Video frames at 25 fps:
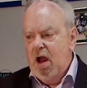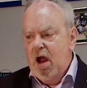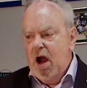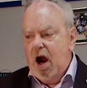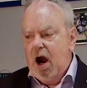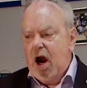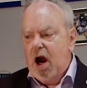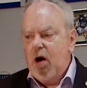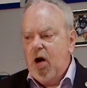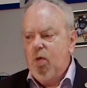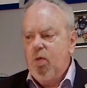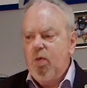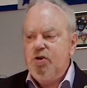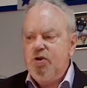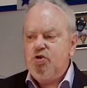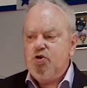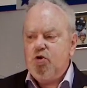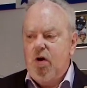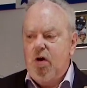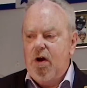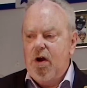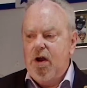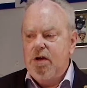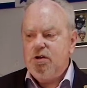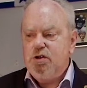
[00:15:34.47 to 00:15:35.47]
Are we
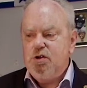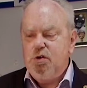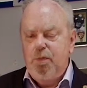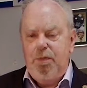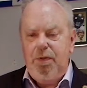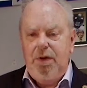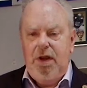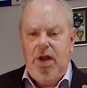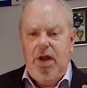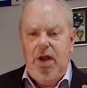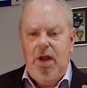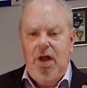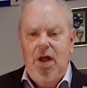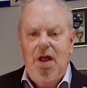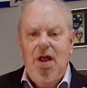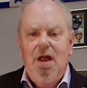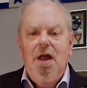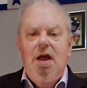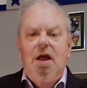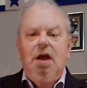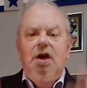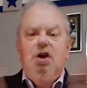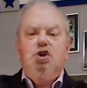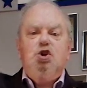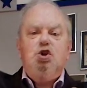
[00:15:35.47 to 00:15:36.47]
trying to be
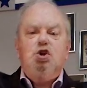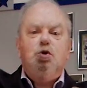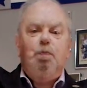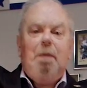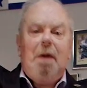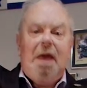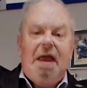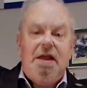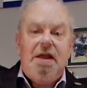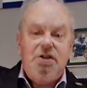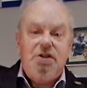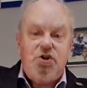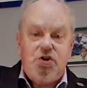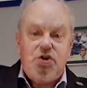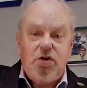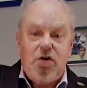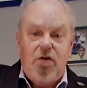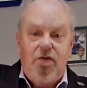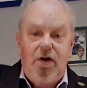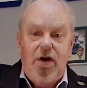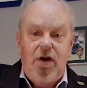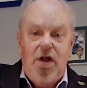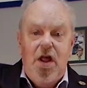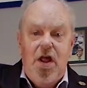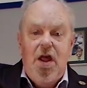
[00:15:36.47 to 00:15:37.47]

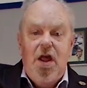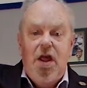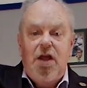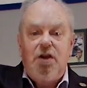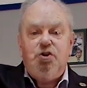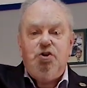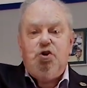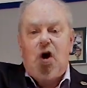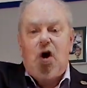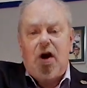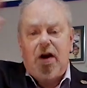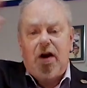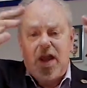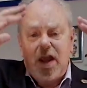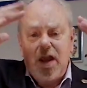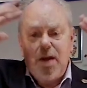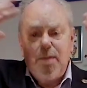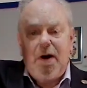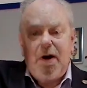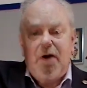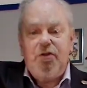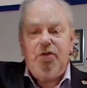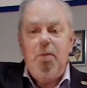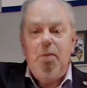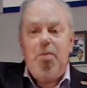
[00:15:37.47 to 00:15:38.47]
expansive and talking
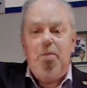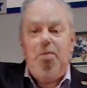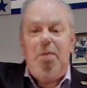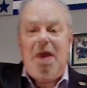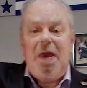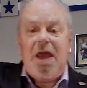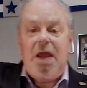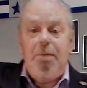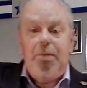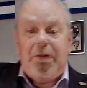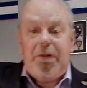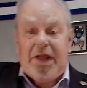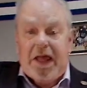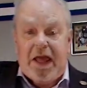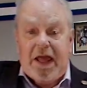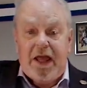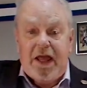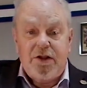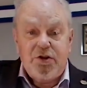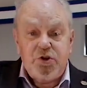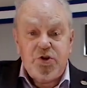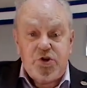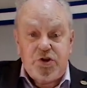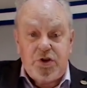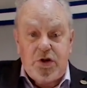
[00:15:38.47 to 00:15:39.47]
about the big
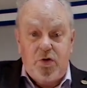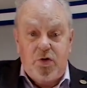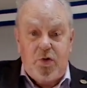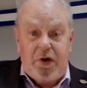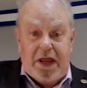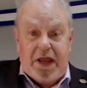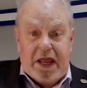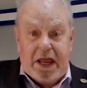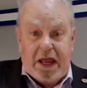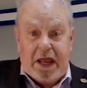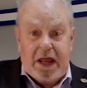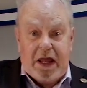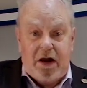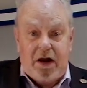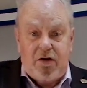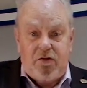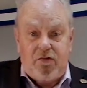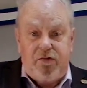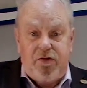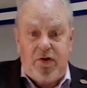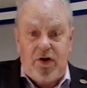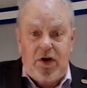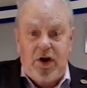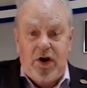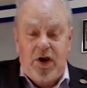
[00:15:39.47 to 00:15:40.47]
plans that we
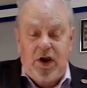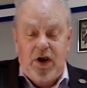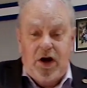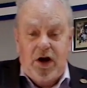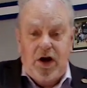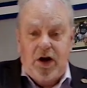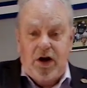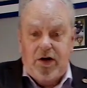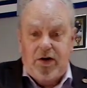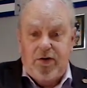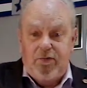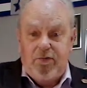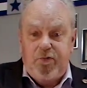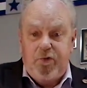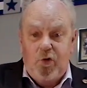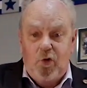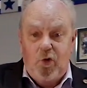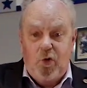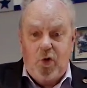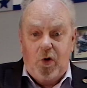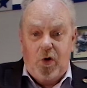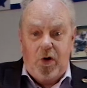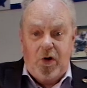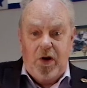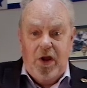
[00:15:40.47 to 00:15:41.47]
have
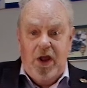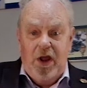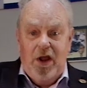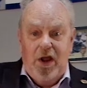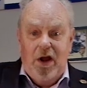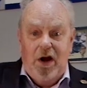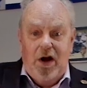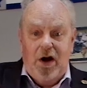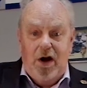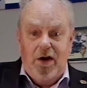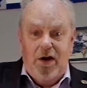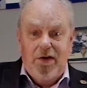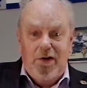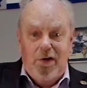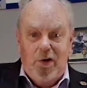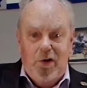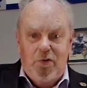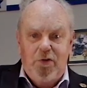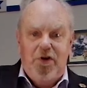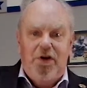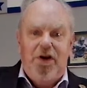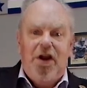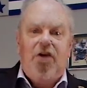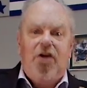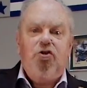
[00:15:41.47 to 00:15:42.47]
for
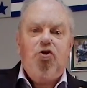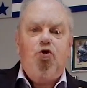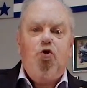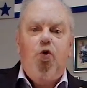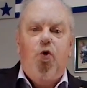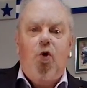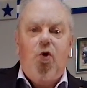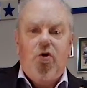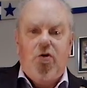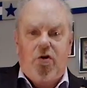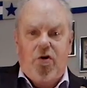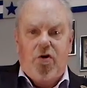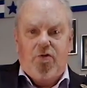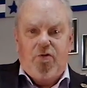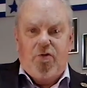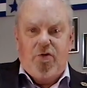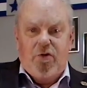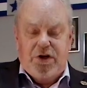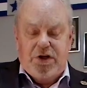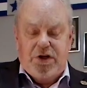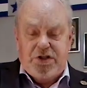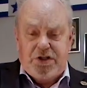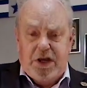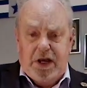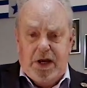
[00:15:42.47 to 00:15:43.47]
the next quarter, for
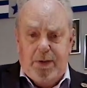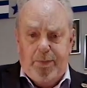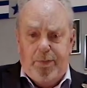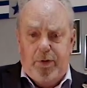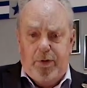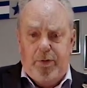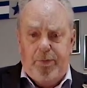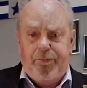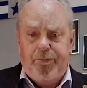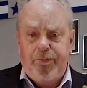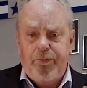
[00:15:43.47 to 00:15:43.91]
example?